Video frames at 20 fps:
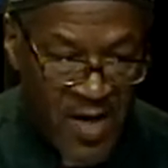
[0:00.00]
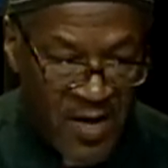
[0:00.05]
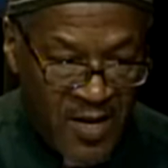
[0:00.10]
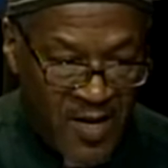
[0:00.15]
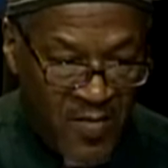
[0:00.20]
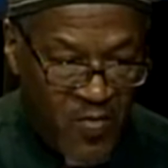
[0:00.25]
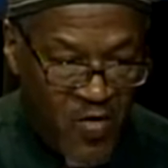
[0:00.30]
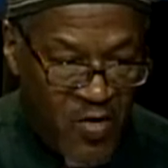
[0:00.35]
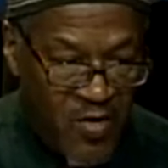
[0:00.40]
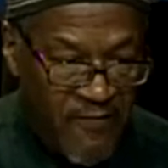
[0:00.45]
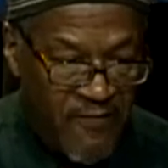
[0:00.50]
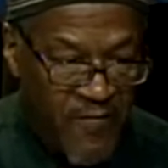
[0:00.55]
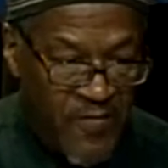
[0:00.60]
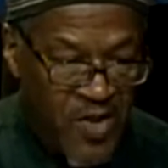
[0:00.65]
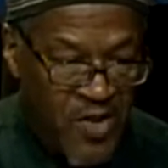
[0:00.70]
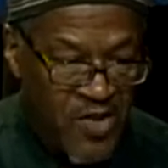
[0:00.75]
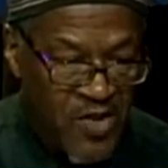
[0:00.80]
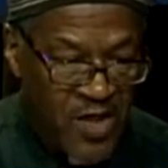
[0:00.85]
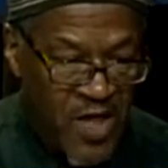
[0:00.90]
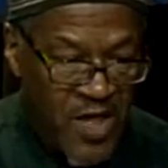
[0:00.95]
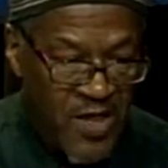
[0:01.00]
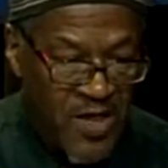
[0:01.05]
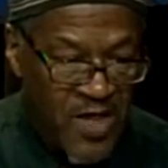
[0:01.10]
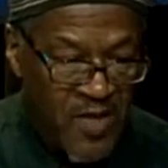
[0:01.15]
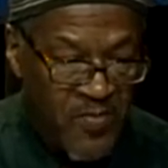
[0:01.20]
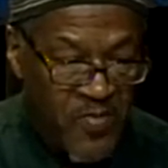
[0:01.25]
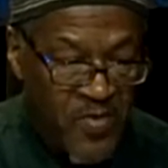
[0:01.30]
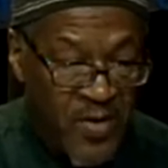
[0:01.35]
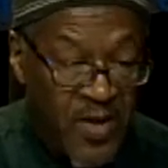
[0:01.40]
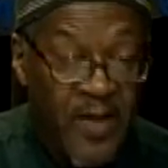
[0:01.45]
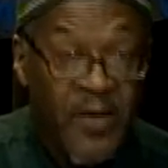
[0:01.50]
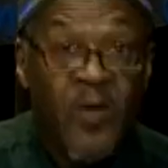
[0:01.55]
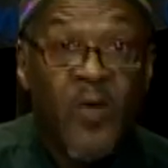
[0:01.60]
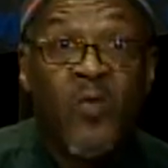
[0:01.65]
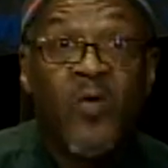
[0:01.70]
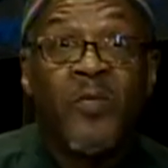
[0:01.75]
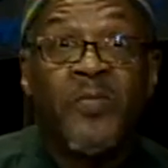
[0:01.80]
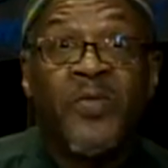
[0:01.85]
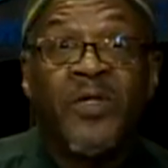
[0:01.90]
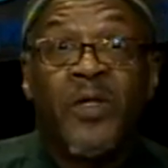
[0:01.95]
get more information on that, but I know
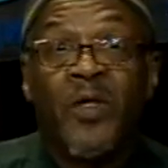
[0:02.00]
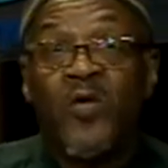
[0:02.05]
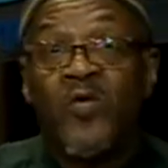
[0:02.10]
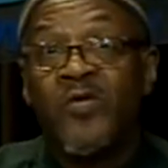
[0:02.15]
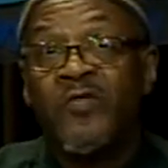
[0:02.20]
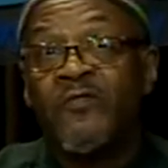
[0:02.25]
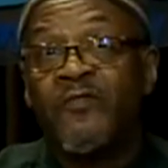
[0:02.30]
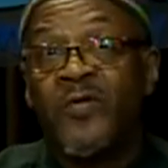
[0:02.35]
we'll be closing